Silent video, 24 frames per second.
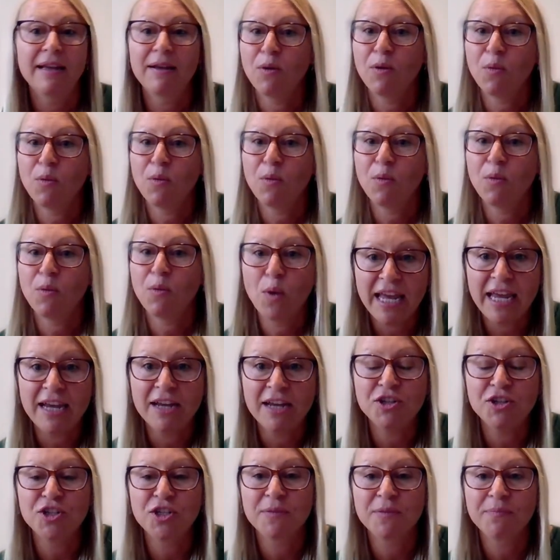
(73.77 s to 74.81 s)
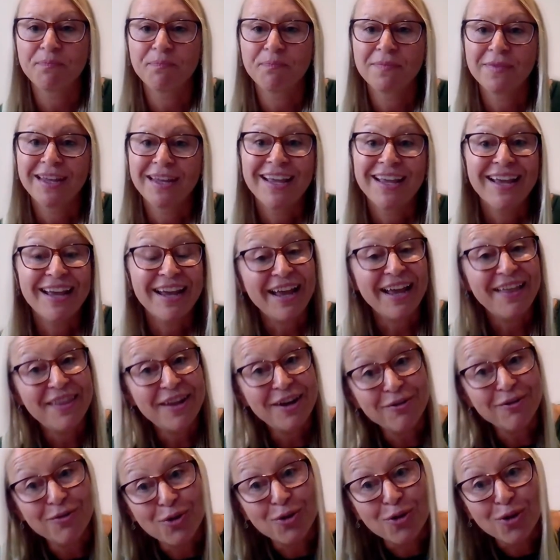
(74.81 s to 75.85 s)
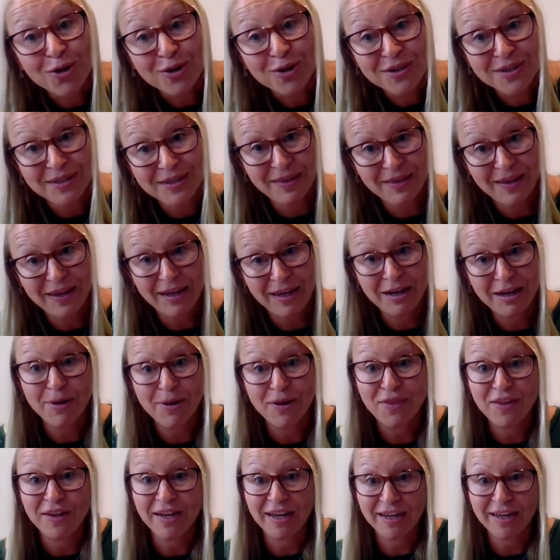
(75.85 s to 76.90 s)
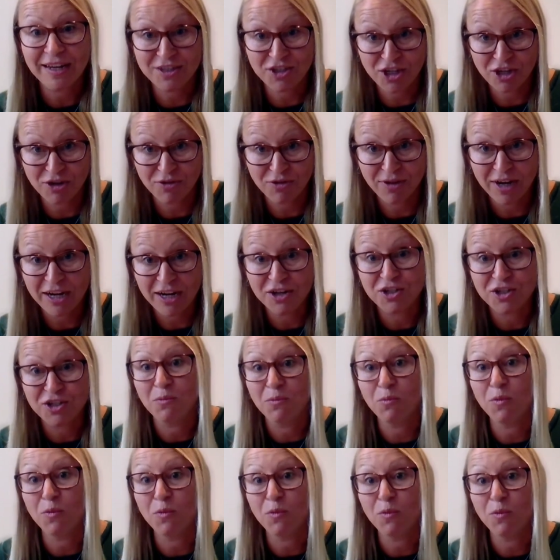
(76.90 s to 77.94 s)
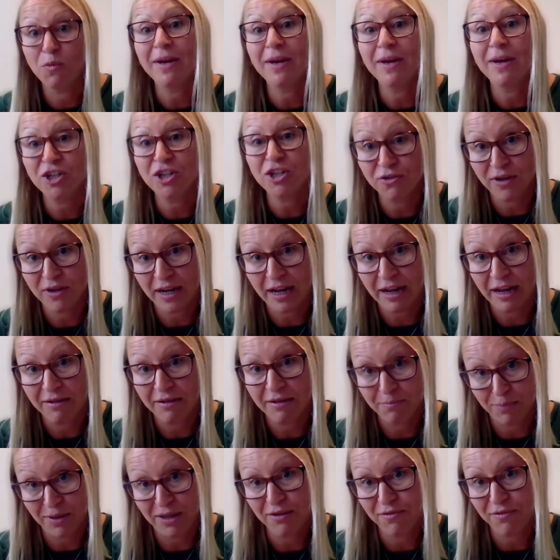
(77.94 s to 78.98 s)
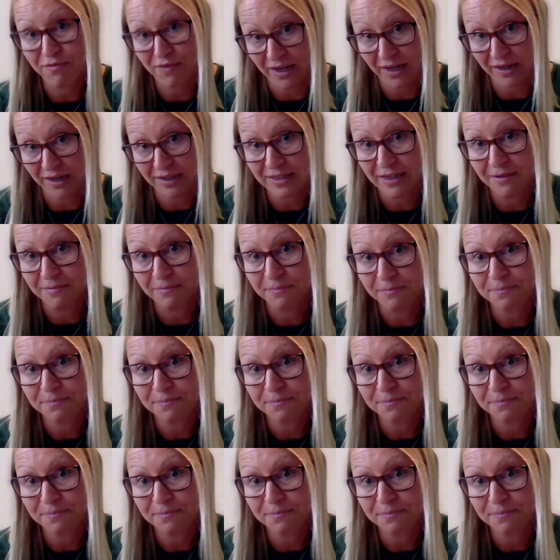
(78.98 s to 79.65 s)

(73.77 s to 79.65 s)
What age? And then, of course, thinking about the next generation, will my children be affected?